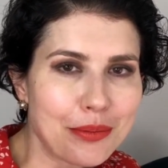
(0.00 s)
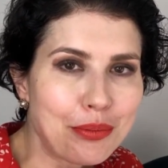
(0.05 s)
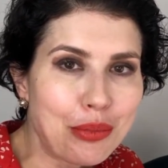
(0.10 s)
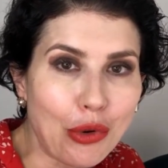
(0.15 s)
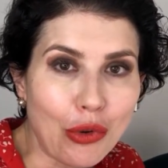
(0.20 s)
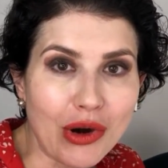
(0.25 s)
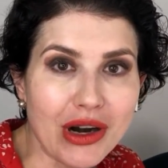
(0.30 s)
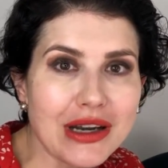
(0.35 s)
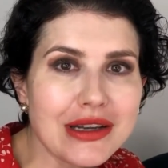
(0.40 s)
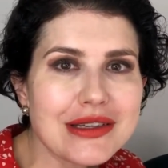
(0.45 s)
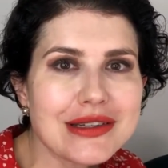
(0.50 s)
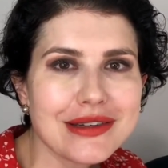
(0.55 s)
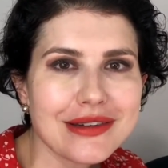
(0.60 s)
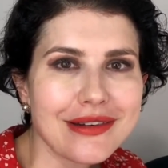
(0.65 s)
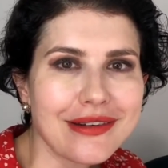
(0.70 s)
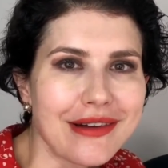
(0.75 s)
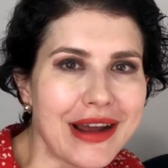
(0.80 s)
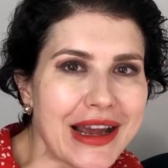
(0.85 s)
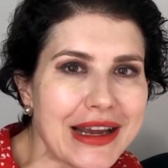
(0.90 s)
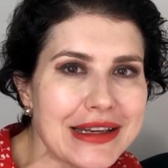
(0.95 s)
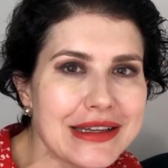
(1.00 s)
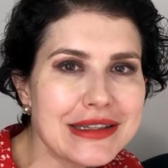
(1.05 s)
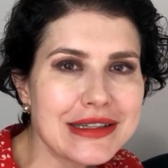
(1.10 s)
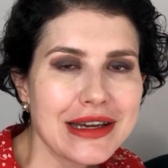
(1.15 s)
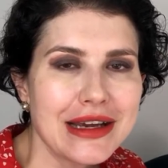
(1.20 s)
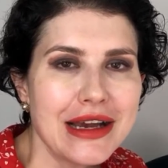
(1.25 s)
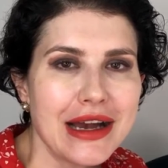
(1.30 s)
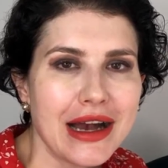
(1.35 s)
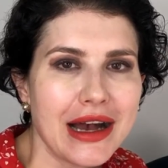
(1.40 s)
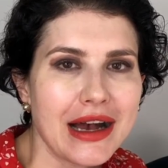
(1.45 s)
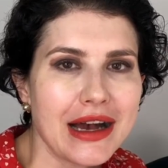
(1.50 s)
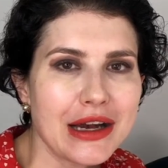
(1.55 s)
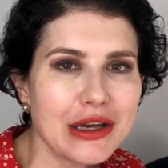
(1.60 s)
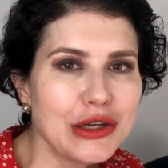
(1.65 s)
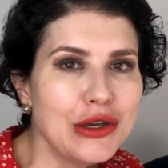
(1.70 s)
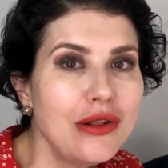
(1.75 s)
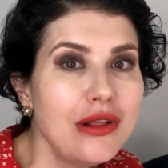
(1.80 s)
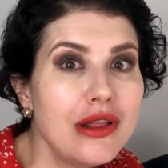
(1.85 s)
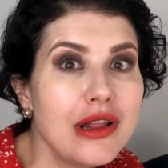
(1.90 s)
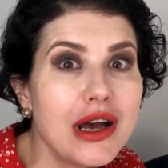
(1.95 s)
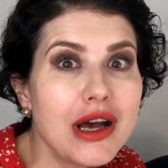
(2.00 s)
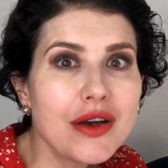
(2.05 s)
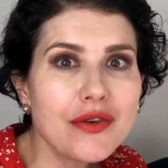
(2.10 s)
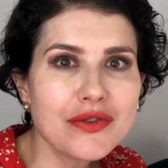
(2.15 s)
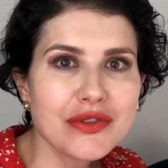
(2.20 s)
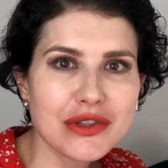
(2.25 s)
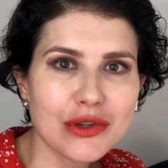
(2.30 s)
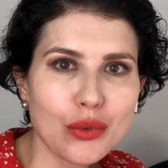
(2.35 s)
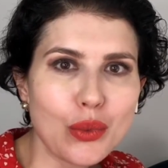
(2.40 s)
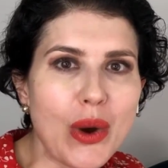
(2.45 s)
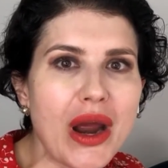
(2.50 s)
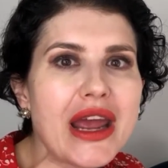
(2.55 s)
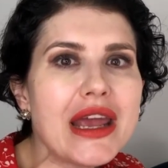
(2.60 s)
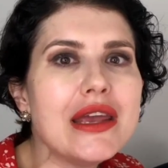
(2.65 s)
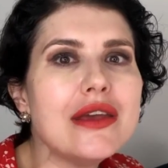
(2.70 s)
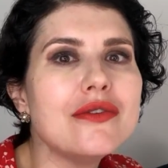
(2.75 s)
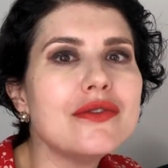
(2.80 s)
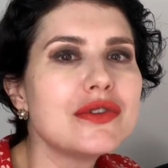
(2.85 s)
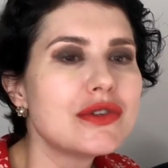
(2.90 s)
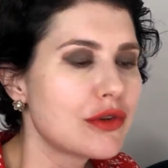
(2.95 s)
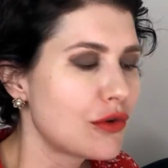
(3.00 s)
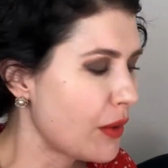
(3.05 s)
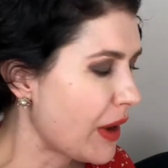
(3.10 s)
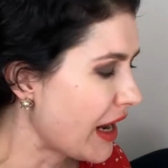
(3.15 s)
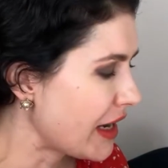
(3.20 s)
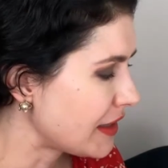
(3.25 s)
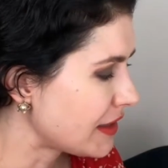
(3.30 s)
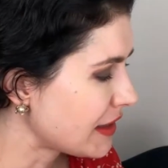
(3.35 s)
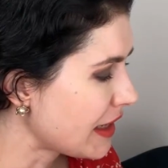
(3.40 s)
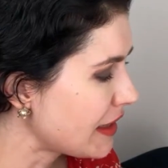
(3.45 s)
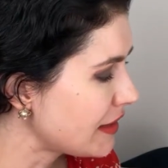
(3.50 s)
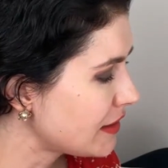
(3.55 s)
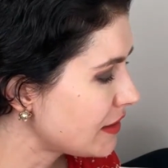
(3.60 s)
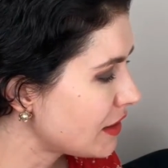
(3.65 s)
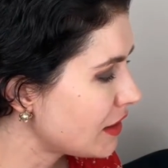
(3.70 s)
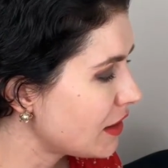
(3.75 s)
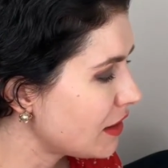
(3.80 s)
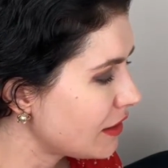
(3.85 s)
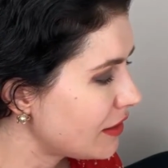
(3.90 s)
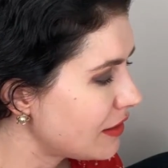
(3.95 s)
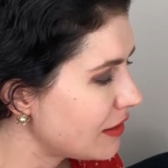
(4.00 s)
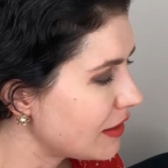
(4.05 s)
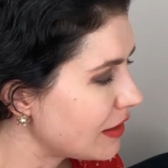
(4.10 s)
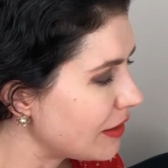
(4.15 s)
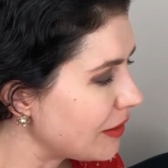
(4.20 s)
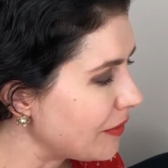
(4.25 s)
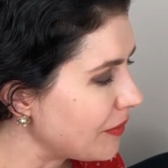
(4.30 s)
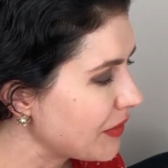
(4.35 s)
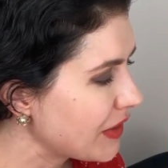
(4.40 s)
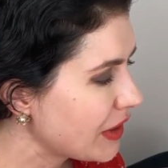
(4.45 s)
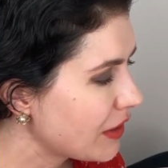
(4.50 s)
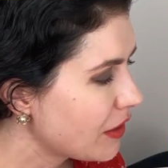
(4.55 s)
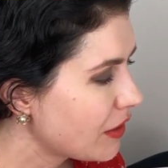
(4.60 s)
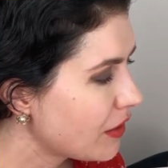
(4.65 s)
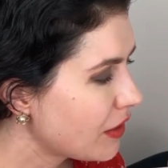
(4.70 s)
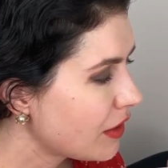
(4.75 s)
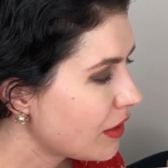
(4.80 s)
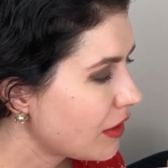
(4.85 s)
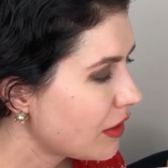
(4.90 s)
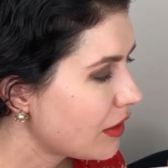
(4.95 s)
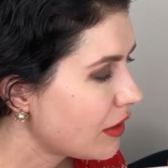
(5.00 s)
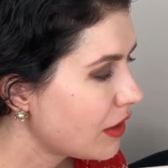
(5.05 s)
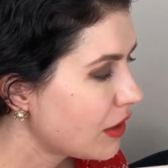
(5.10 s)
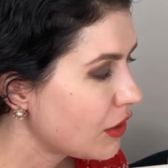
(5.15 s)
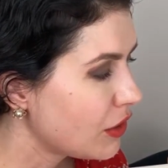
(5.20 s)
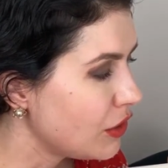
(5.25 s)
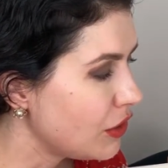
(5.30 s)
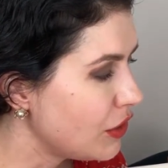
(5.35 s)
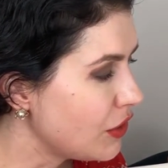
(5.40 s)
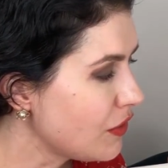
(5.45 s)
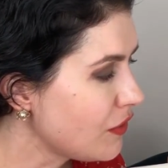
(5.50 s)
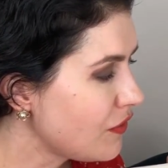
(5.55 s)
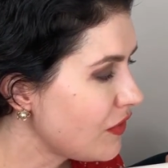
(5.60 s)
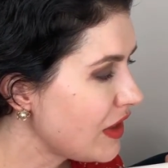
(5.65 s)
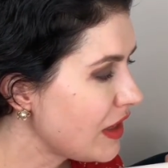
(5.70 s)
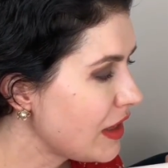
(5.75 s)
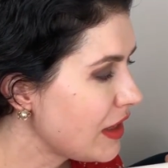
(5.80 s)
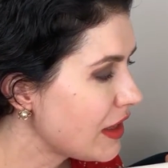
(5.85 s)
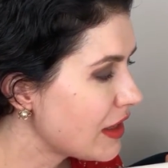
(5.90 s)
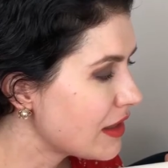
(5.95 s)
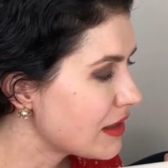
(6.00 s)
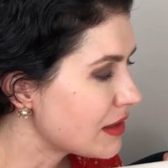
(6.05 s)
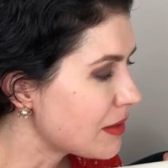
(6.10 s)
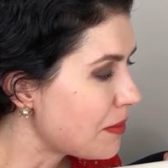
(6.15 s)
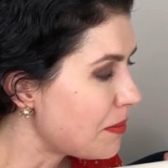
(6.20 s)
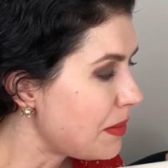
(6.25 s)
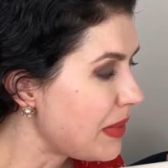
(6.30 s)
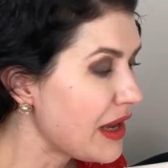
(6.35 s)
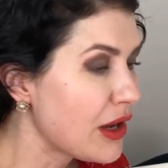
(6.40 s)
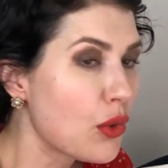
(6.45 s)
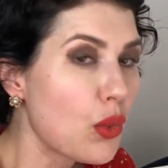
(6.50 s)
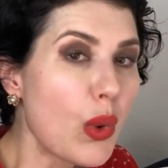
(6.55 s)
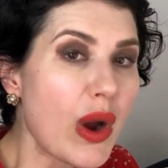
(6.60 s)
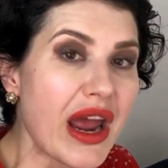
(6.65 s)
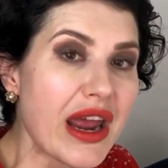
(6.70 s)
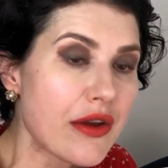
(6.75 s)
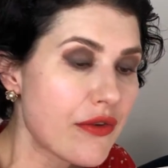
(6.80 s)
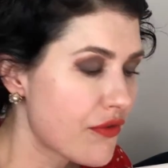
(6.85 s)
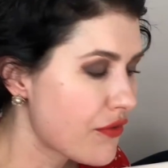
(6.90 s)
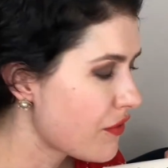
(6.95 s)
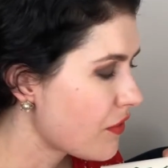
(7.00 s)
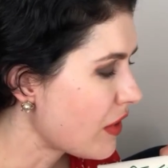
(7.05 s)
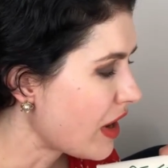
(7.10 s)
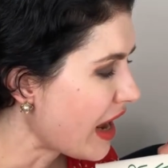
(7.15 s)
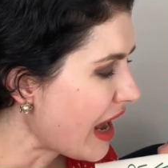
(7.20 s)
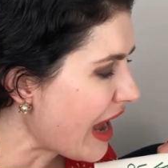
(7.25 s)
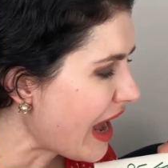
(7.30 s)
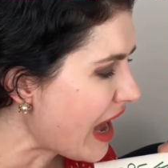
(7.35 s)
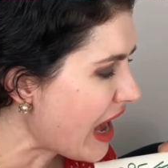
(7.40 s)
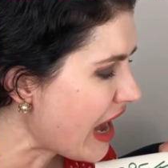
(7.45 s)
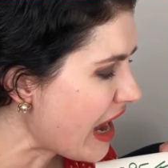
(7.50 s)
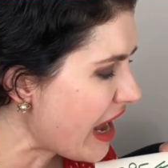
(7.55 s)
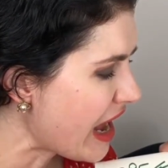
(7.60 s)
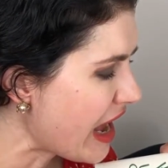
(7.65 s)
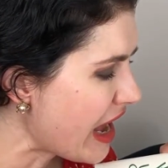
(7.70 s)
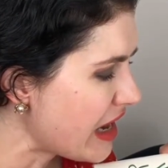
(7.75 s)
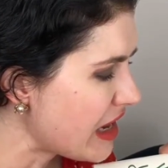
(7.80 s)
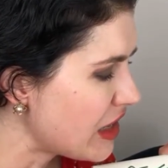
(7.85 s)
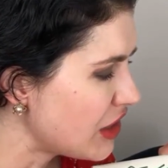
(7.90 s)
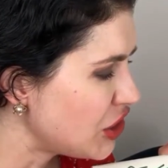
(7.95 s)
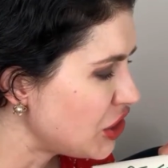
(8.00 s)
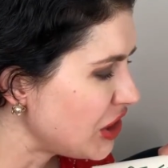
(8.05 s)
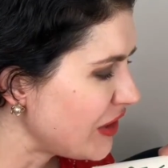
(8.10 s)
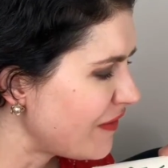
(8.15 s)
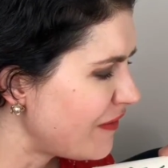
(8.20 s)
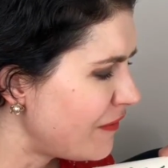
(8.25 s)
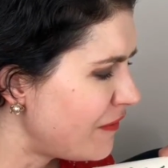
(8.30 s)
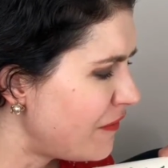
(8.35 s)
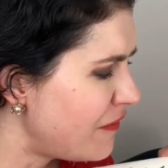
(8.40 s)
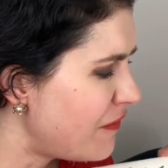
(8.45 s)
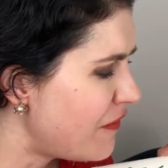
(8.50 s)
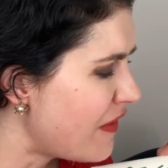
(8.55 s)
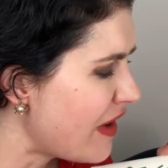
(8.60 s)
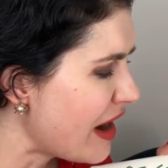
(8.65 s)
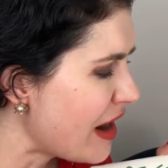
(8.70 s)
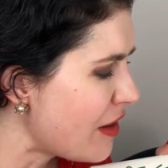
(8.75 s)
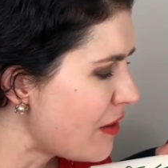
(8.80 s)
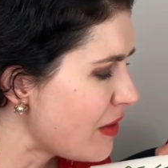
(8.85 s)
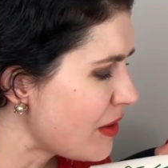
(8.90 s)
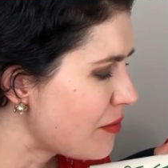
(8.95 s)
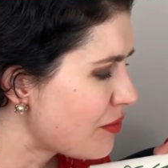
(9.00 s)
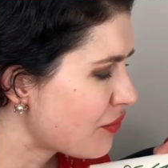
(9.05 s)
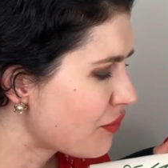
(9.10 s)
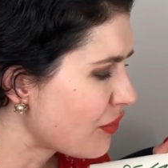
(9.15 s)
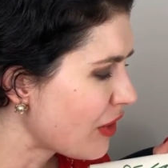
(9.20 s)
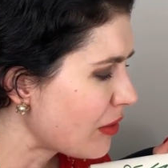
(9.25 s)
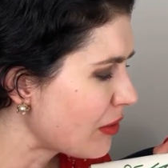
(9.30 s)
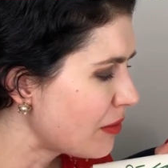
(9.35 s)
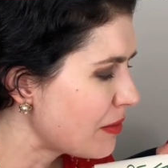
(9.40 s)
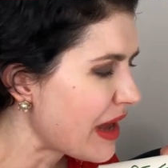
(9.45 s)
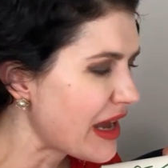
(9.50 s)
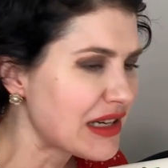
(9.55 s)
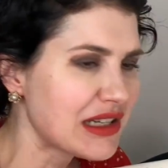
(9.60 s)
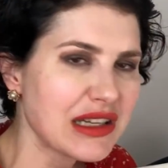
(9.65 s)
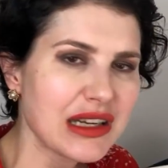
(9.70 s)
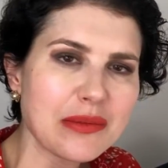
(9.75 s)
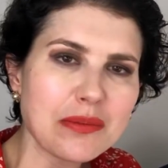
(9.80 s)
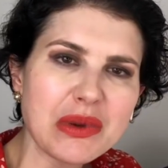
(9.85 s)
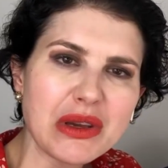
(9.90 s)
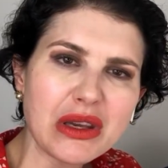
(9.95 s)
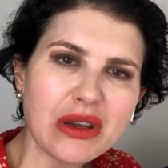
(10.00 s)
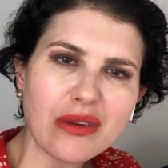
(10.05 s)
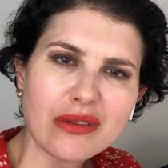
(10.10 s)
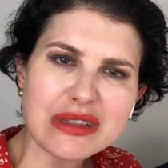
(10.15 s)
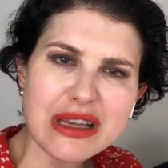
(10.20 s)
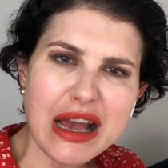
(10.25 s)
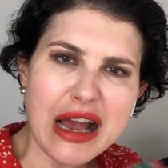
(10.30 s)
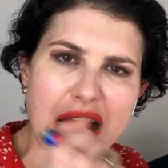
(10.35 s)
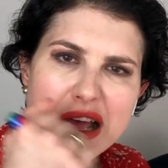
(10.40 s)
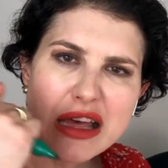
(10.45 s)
board, right? You love the waves, great. And the UV is a big wave. High energy, very problematic because